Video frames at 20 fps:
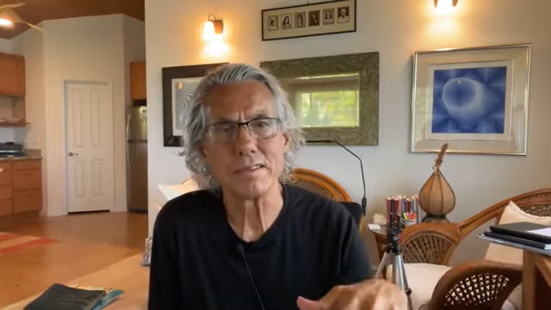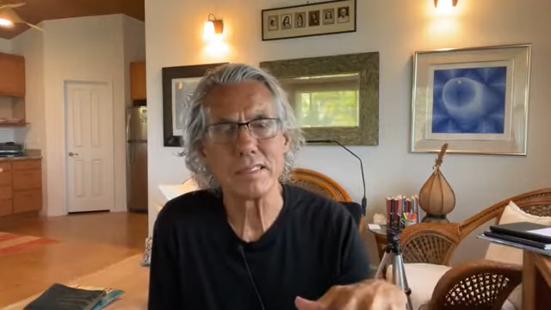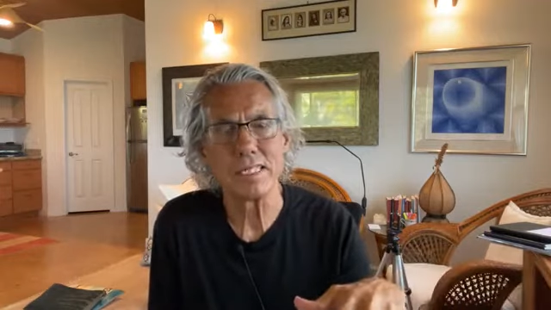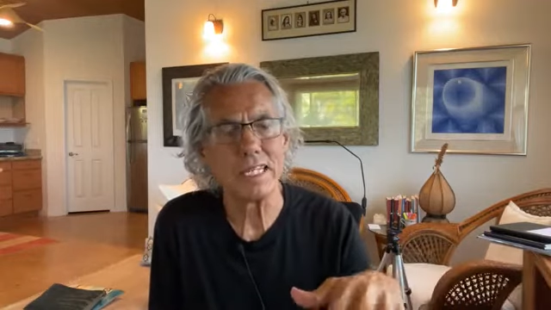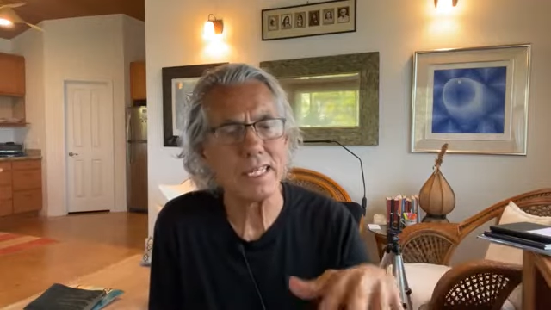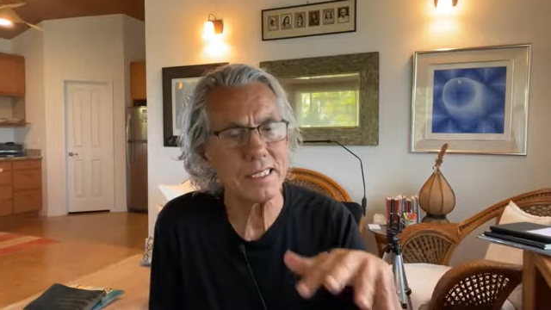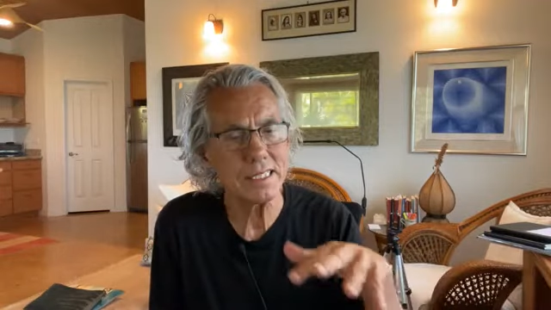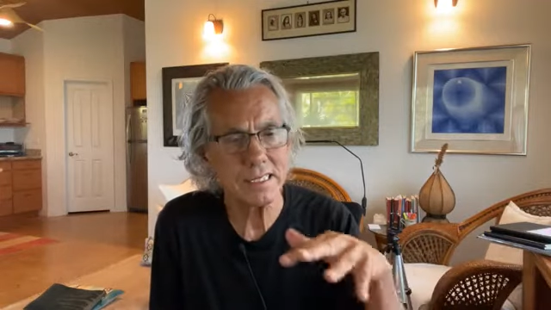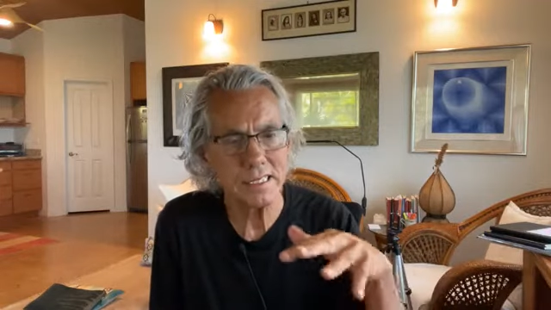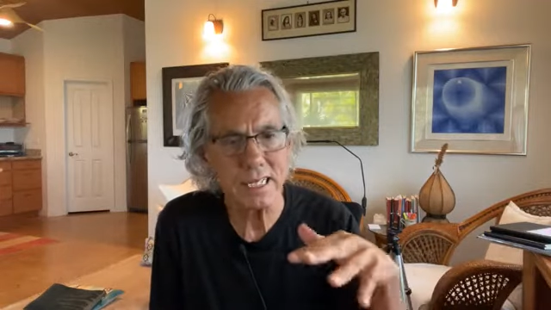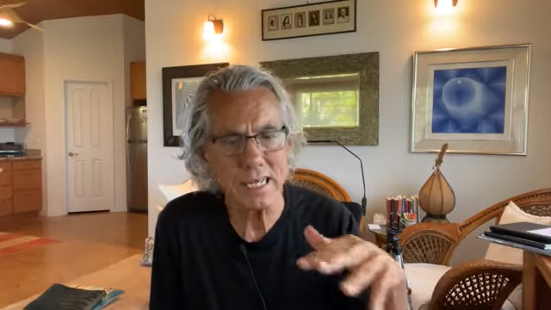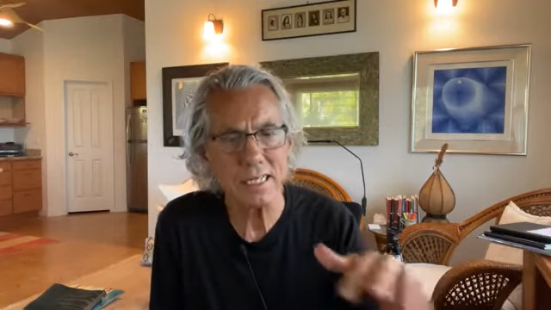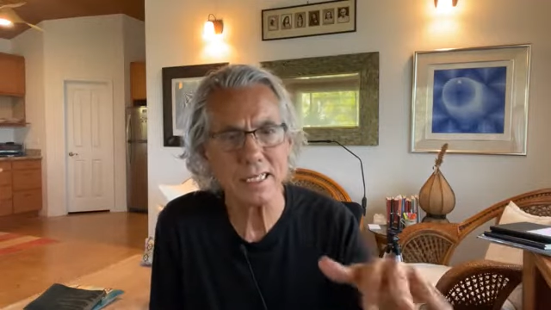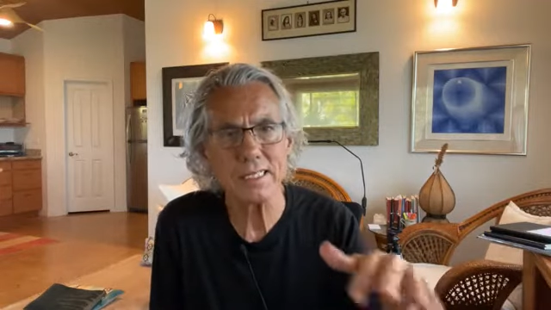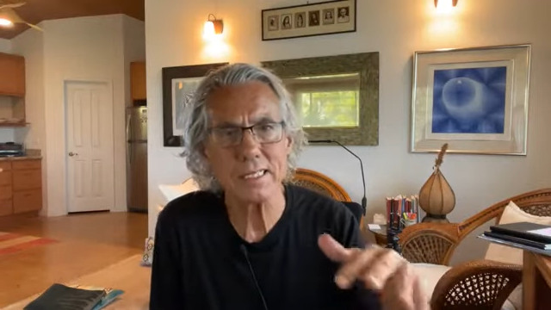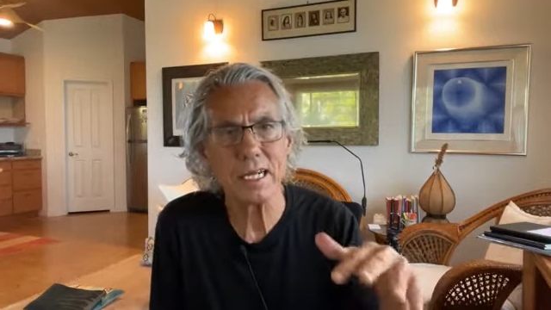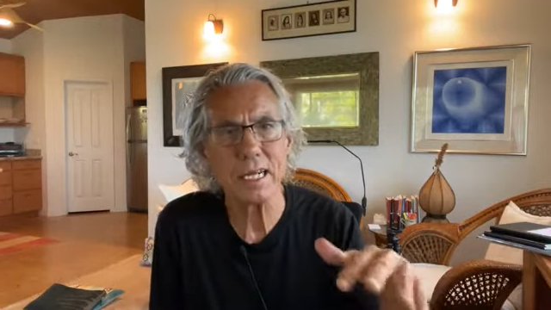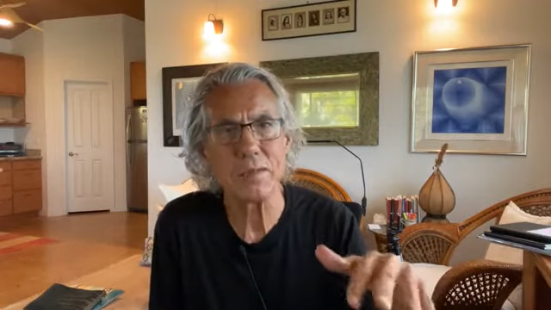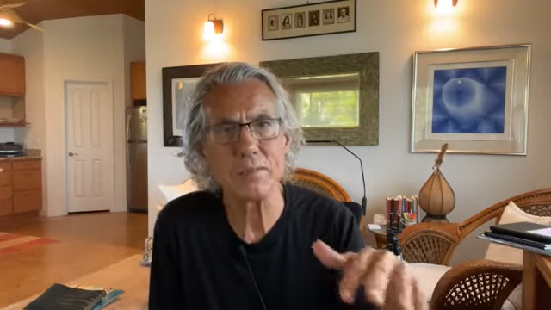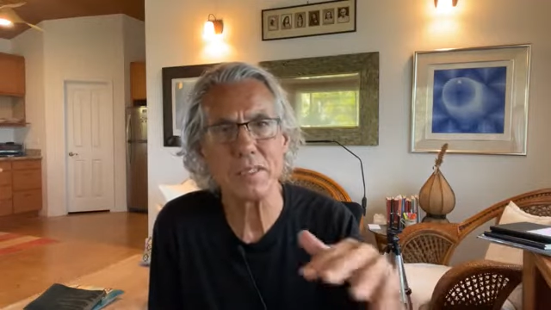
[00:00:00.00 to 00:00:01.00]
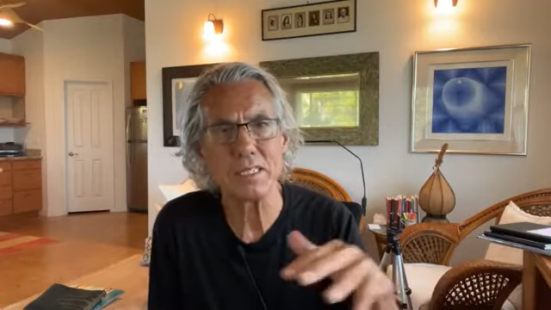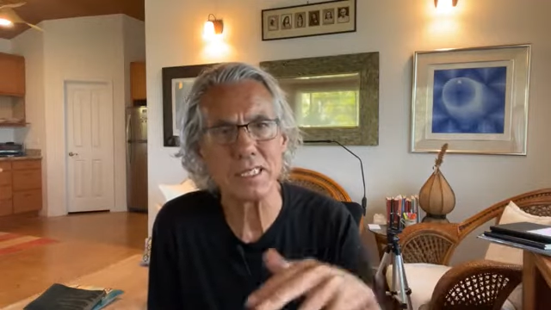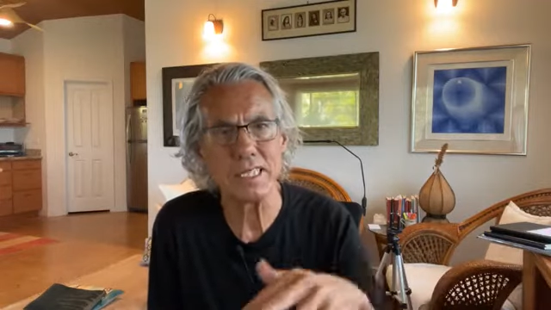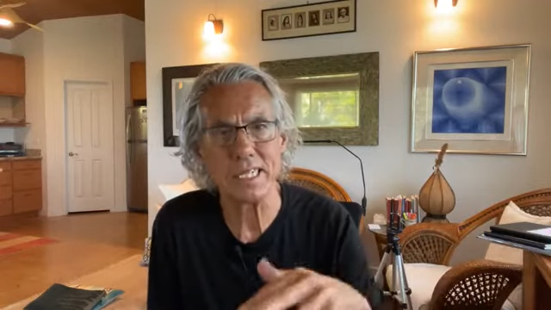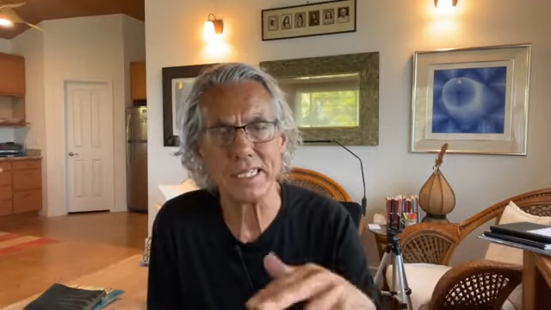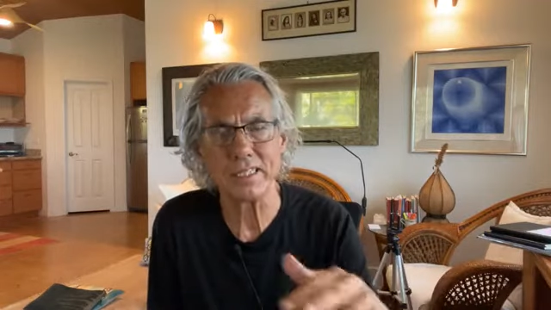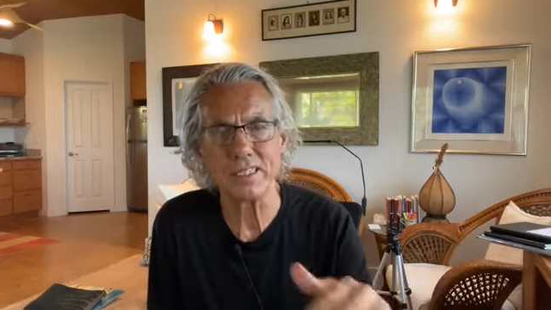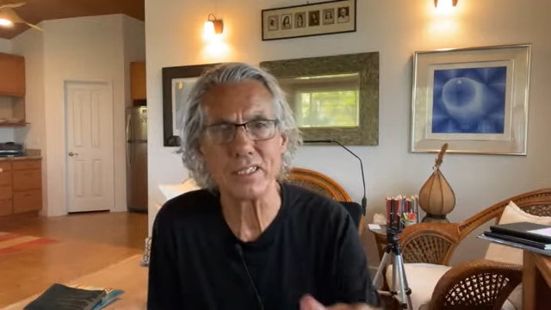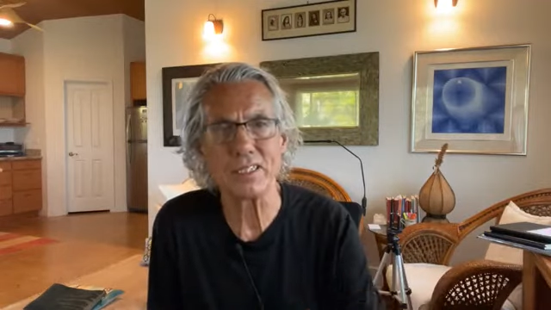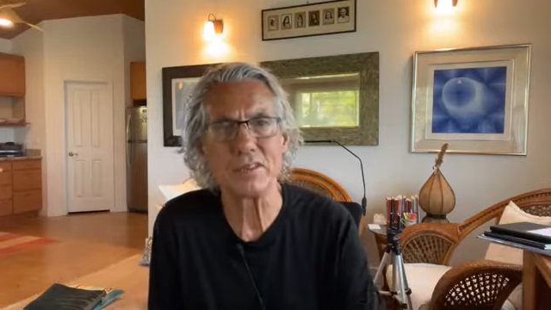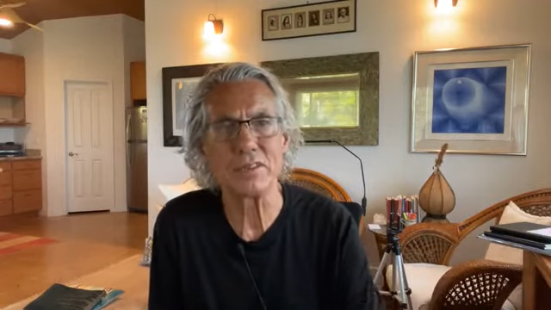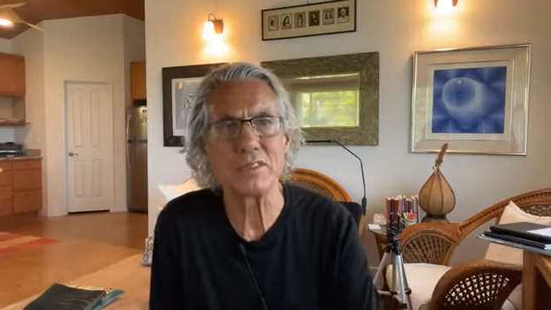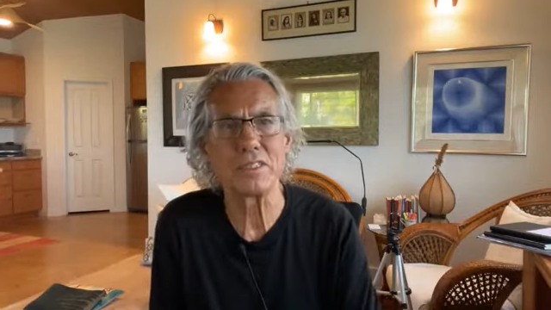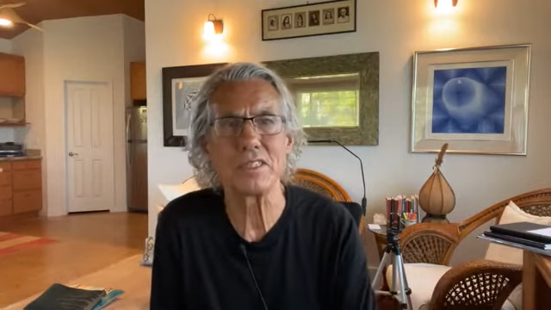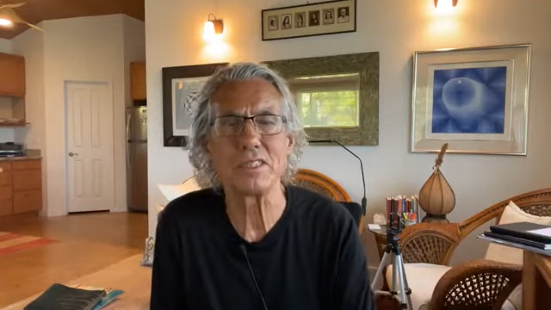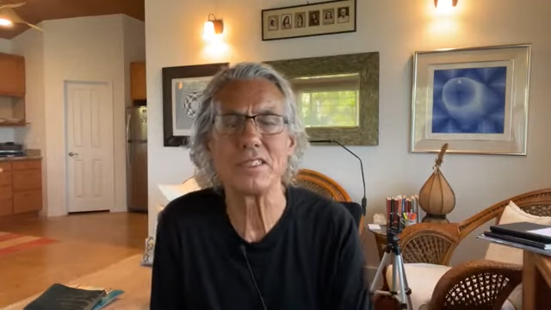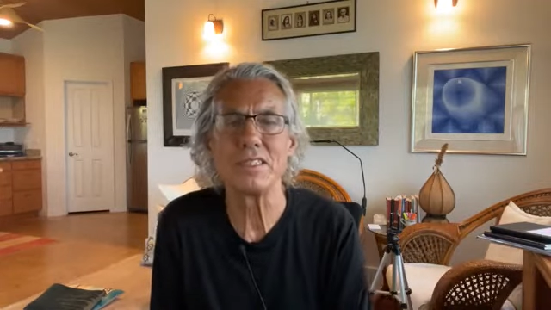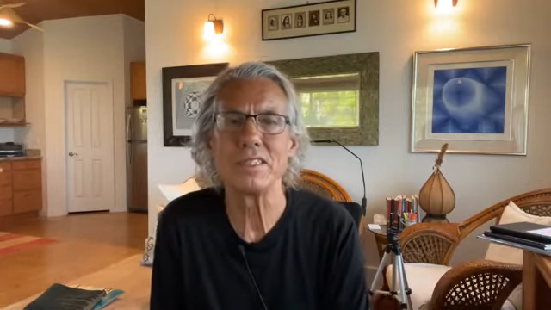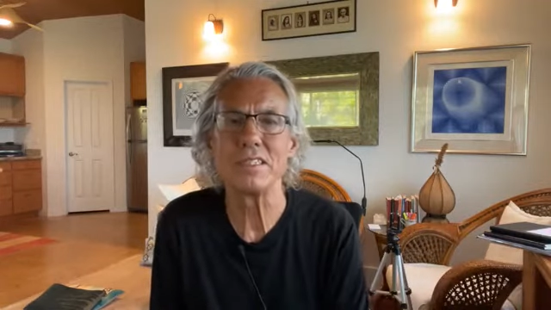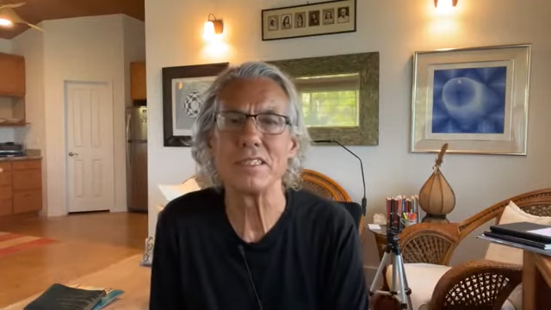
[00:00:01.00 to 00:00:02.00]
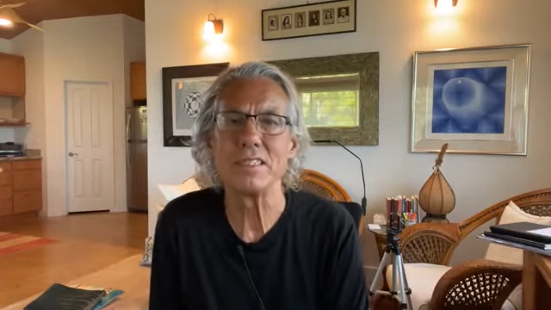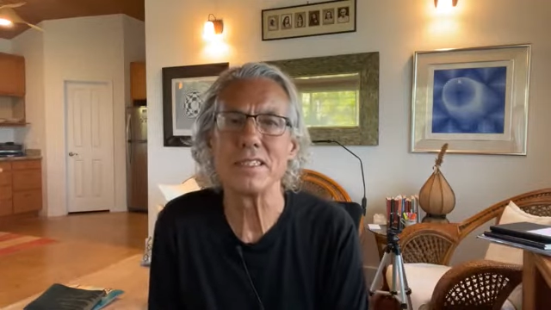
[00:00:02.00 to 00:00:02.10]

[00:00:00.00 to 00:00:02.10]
It is not a time to take notes.